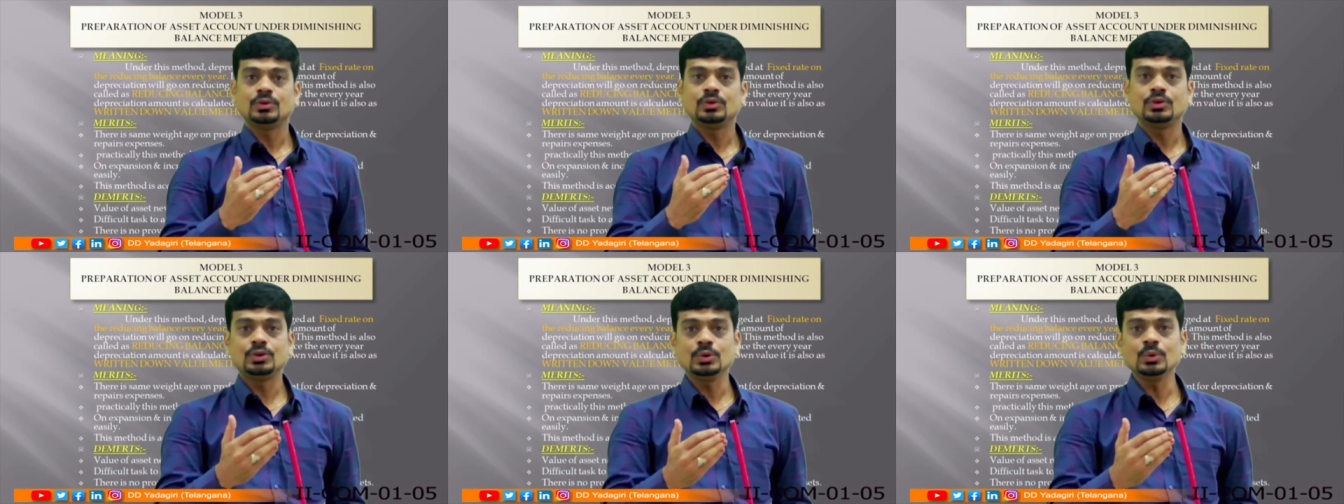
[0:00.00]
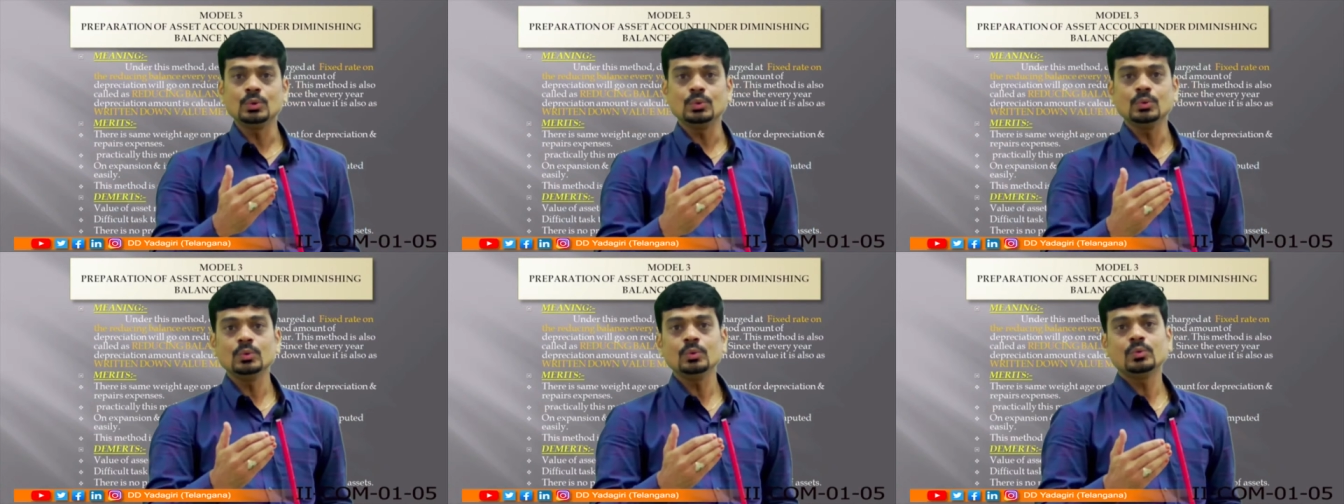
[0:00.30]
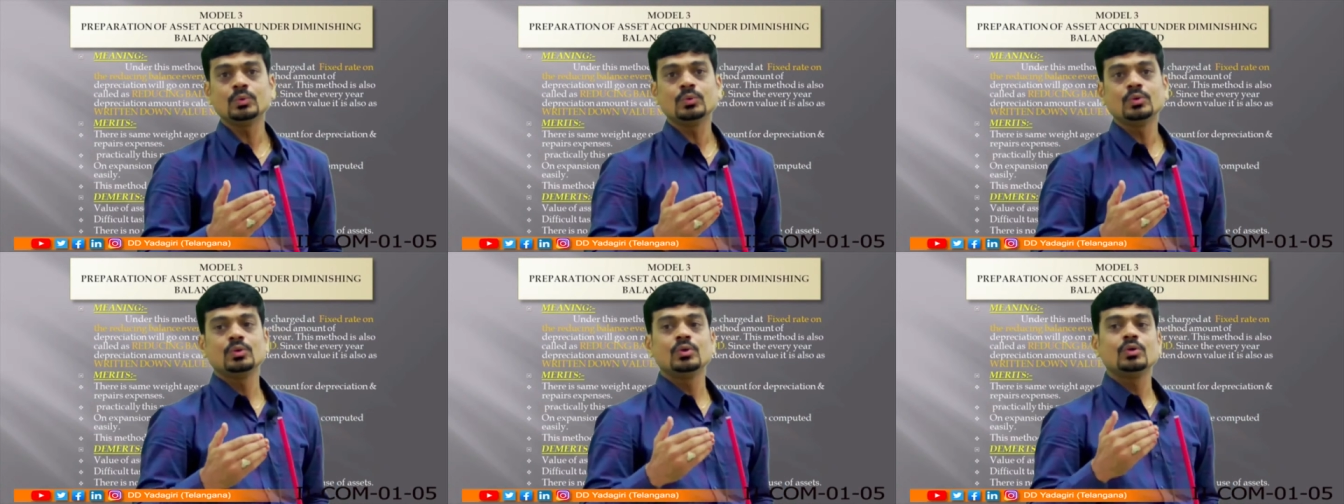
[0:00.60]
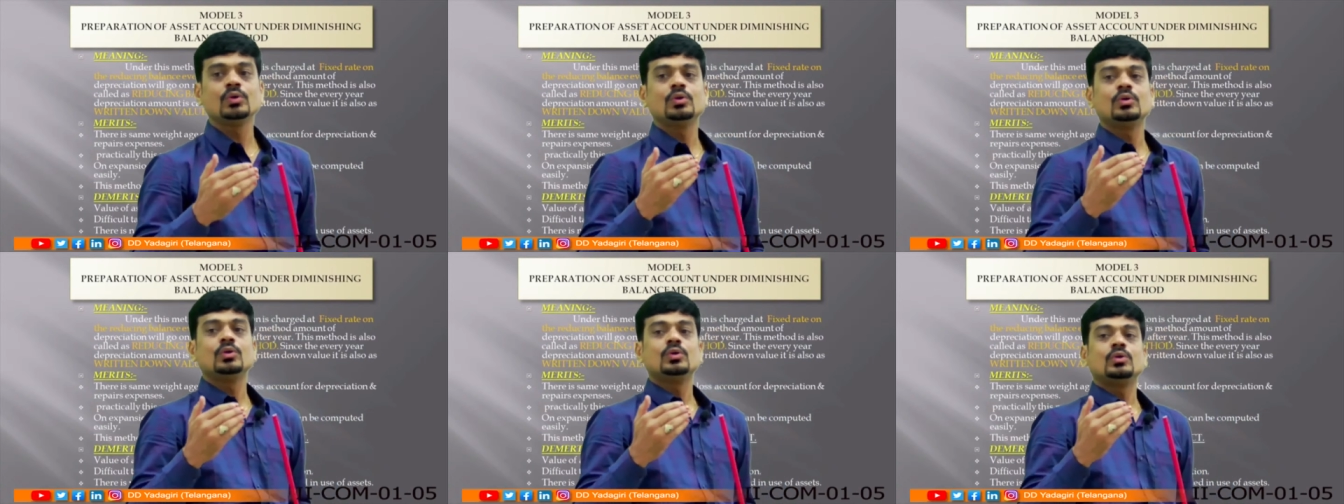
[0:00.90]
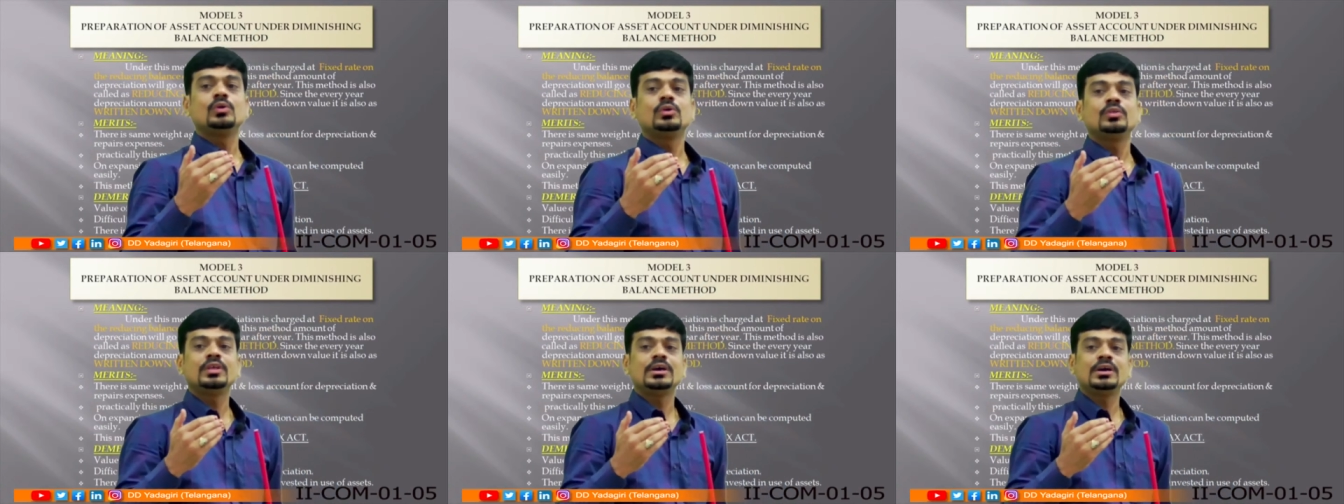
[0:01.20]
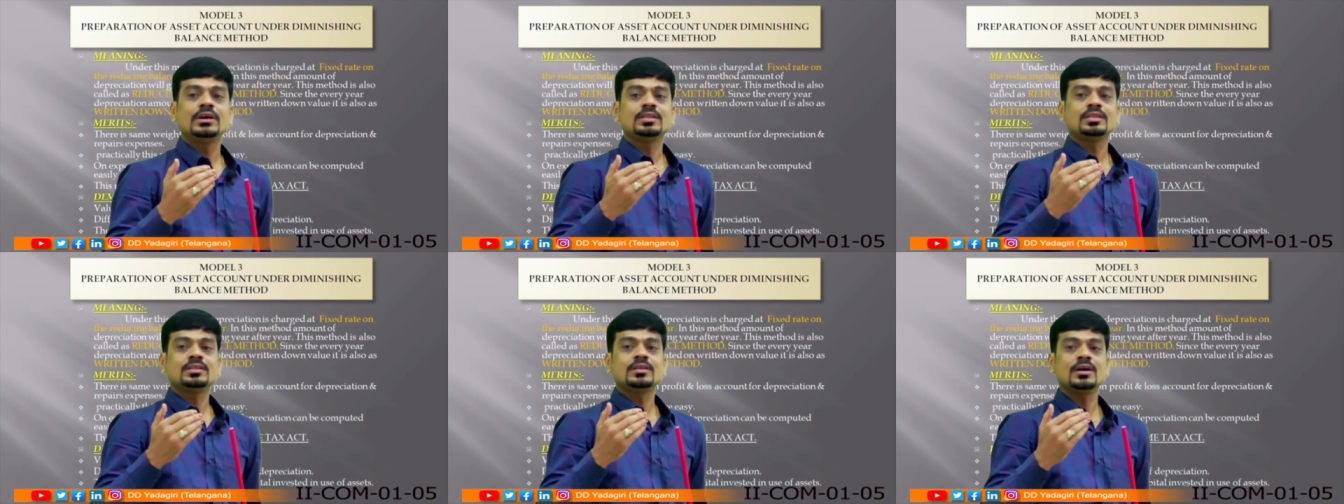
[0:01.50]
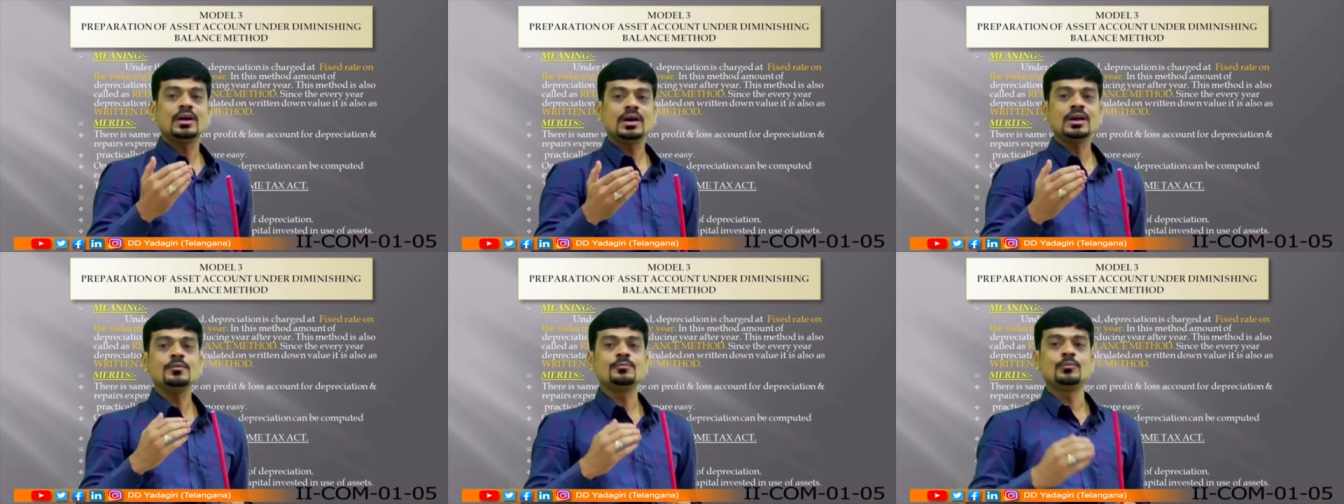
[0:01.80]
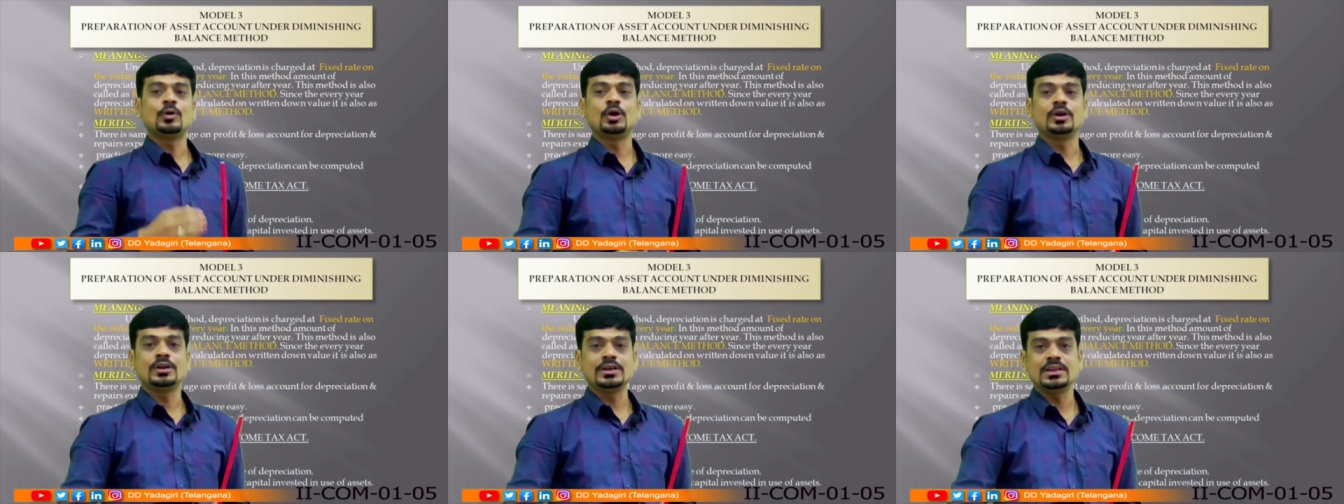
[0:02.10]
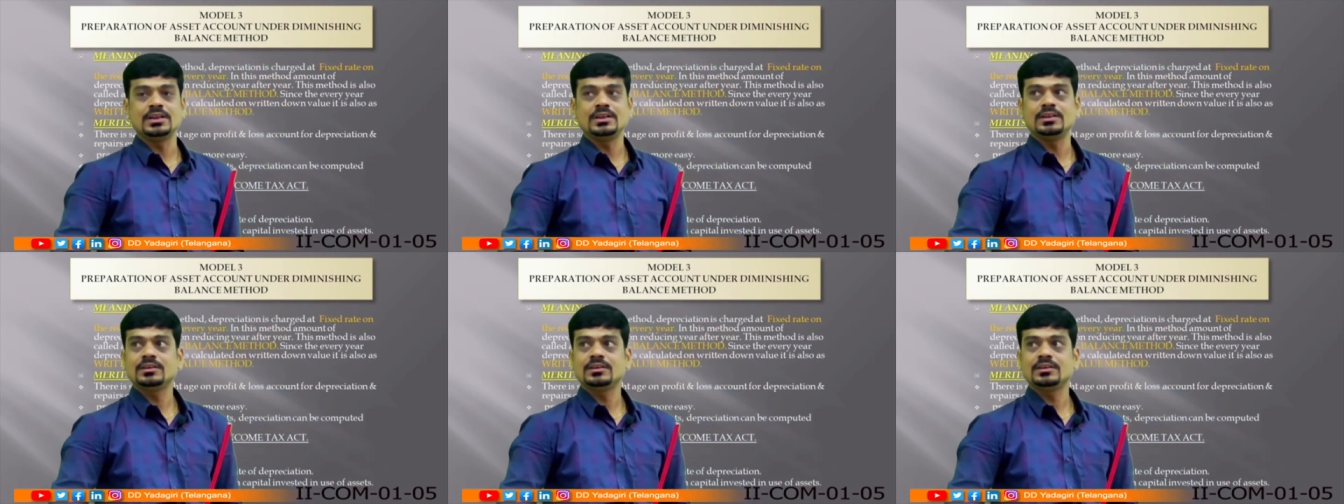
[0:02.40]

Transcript: do the third model,